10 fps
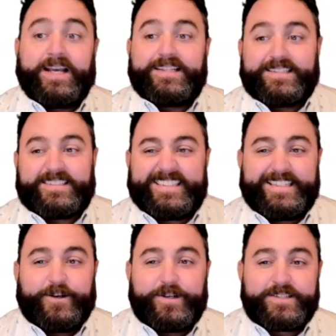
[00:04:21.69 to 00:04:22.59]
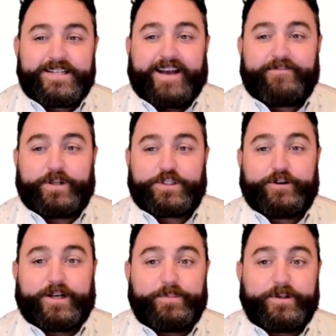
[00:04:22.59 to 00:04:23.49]
The CEO doesn't have much
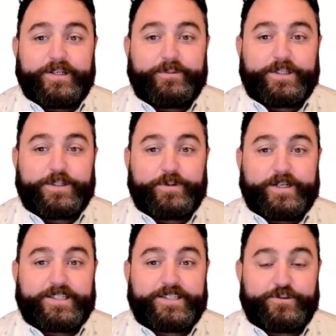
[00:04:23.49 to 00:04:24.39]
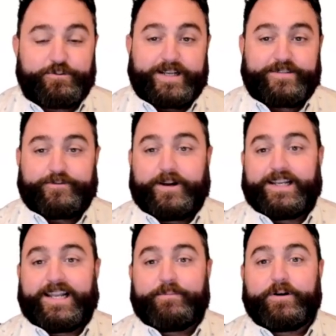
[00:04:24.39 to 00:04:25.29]
credibility with these predictions, writes
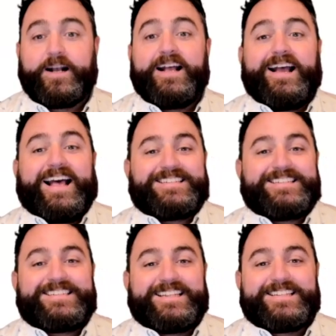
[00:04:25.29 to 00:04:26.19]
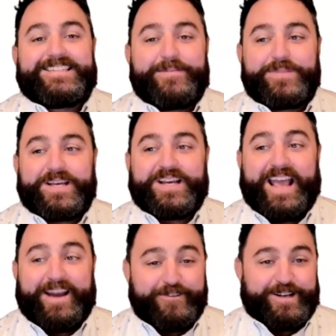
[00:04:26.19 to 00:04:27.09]
Fred Lambert, as he said the same thing
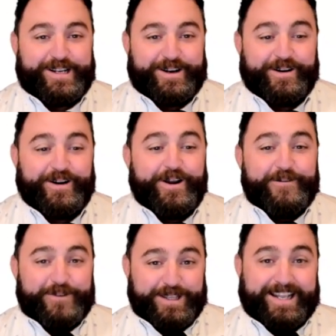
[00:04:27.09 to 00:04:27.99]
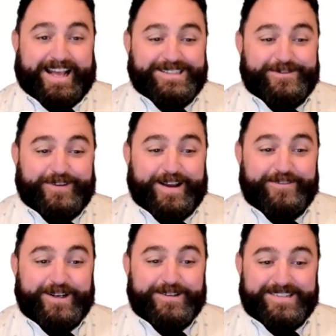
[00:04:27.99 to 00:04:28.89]
every year for the last
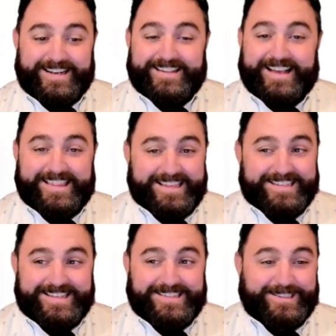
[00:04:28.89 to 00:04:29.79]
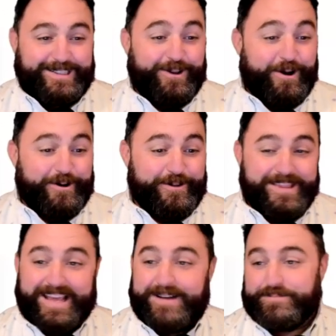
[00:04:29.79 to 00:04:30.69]
5 years. And I think it's actually longer
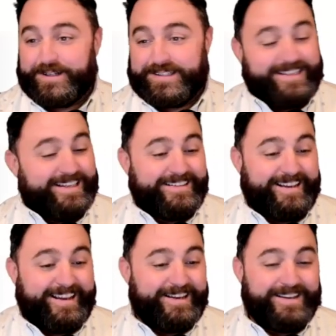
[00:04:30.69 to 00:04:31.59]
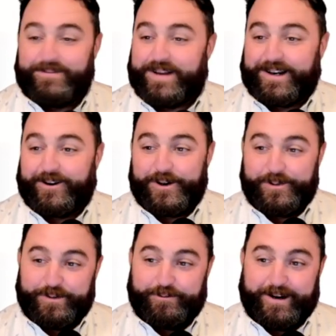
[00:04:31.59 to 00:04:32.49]
than that, but hey, I'm not going to
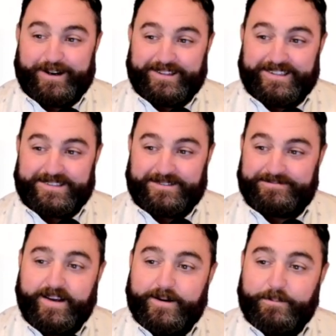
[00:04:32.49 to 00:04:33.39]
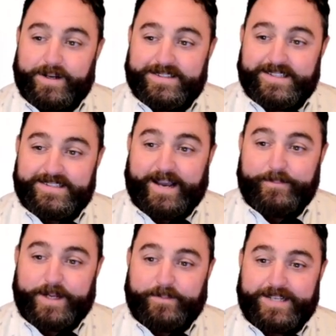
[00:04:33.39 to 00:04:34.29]
argue with Fred on this. Musk has
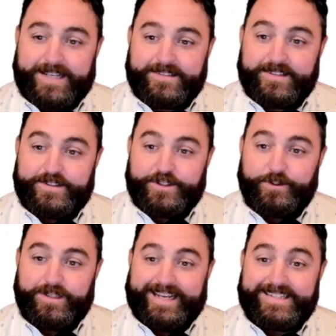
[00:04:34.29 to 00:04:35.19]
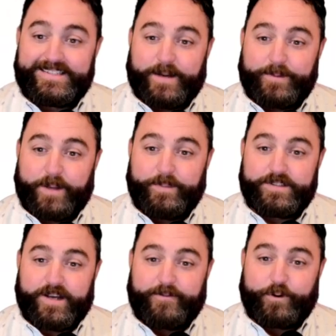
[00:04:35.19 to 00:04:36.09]
hyped up Tesla's two latest upcoming
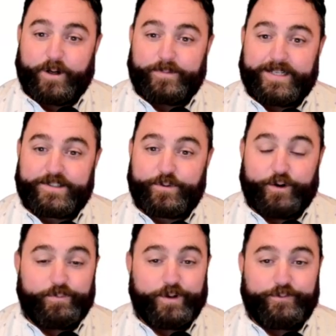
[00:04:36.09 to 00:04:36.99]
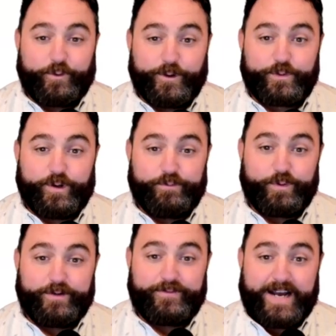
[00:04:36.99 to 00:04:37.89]
software updates, 12.4 and
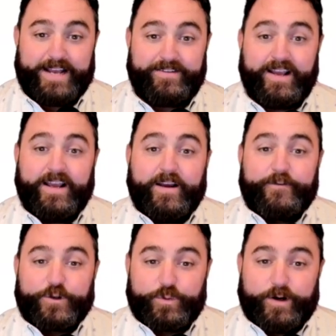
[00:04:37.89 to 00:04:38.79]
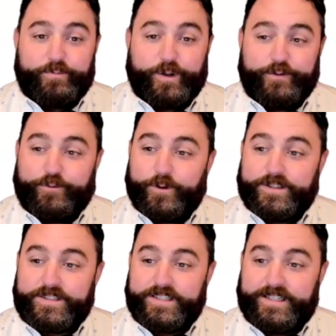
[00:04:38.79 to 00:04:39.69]
12.5. For 12.4,
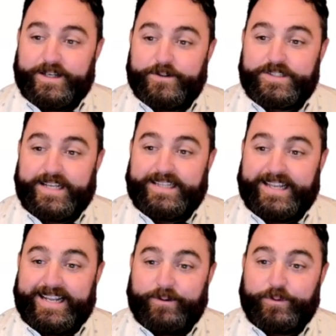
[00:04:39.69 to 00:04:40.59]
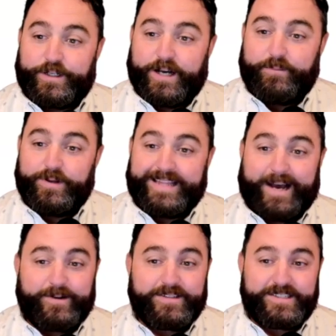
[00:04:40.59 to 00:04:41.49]
the CEO said that it would come
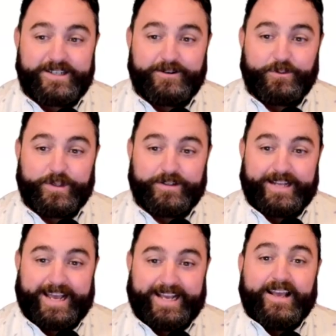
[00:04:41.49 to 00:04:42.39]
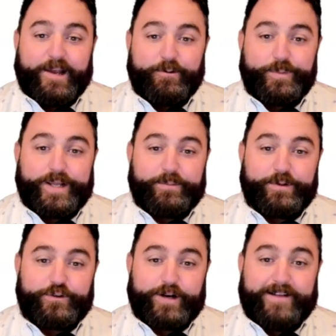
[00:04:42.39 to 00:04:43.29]
without steering wheel nag and would be able
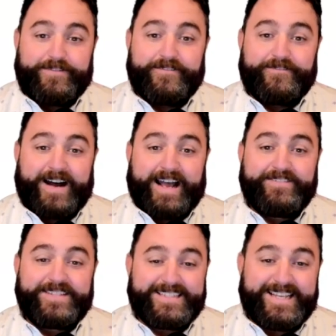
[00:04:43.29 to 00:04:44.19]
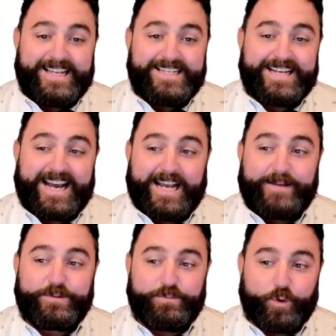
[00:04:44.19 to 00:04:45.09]
to drive 5 to 10
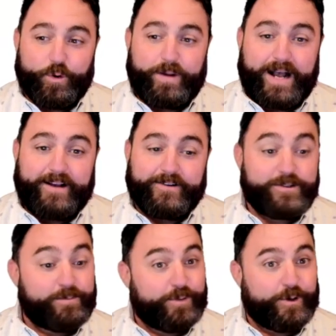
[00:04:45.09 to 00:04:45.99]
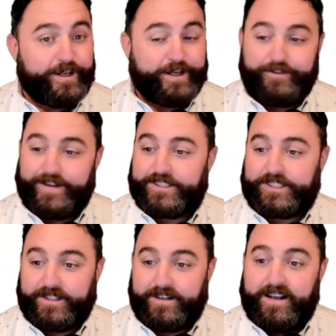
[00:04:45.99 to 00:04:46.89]
times more miles per intervention.